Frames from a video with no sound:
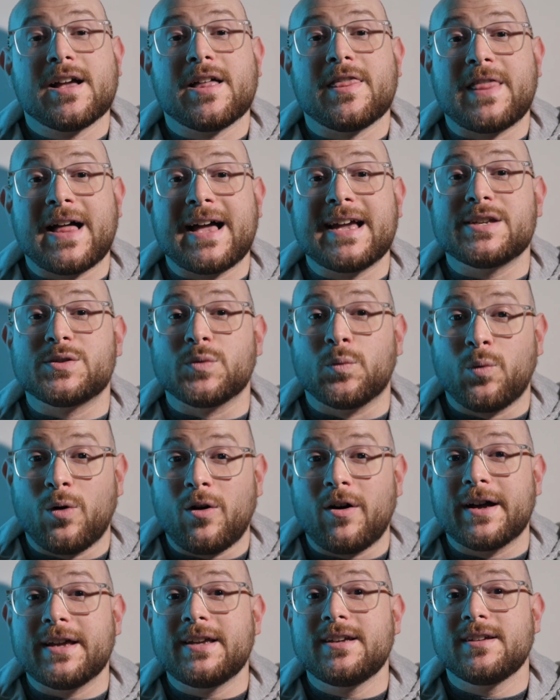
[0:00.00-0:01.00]
That is
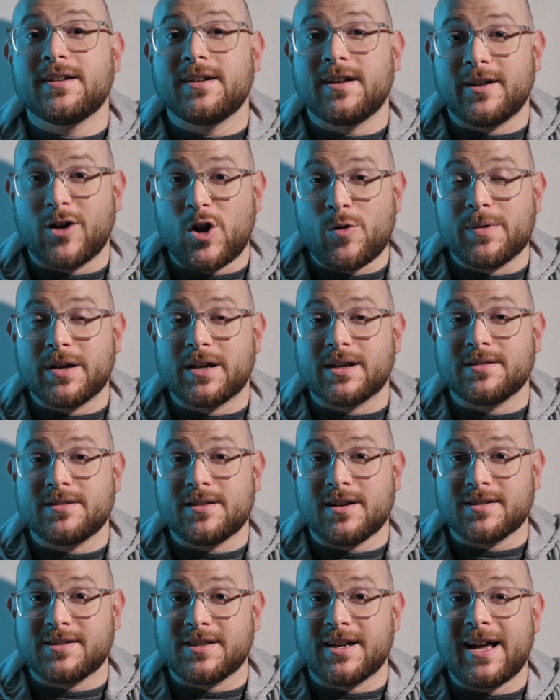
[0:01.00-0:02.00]
why an ohmic
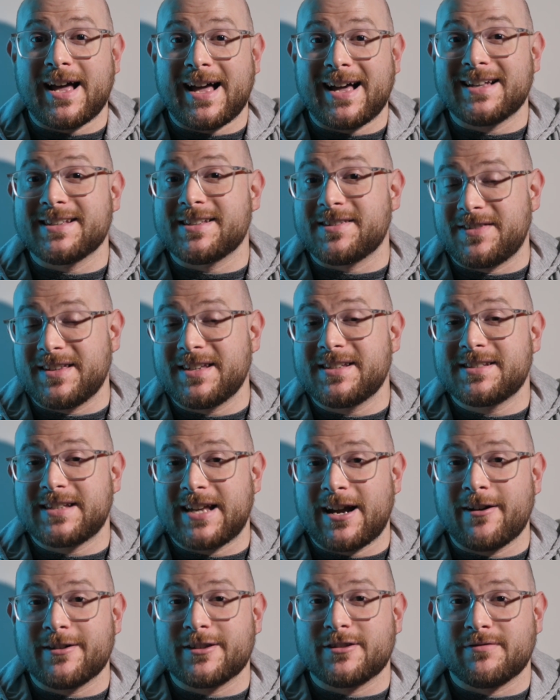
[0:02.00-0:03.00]
conductor has this
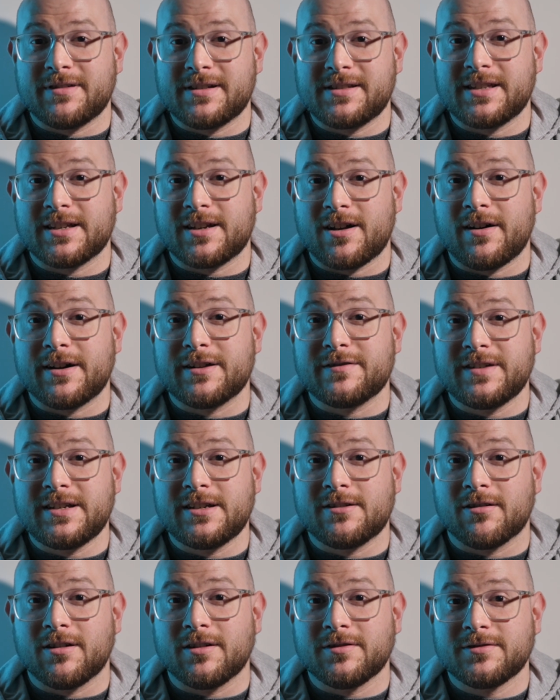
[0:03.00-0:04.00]
characteristic IV
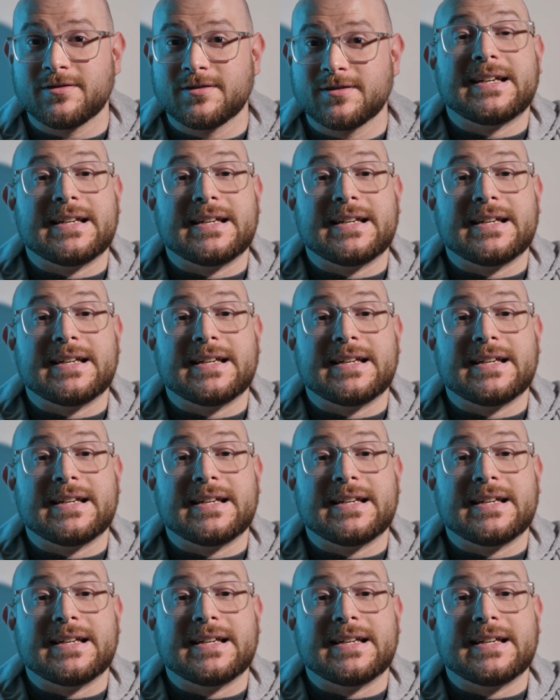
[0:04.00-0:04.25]
graph.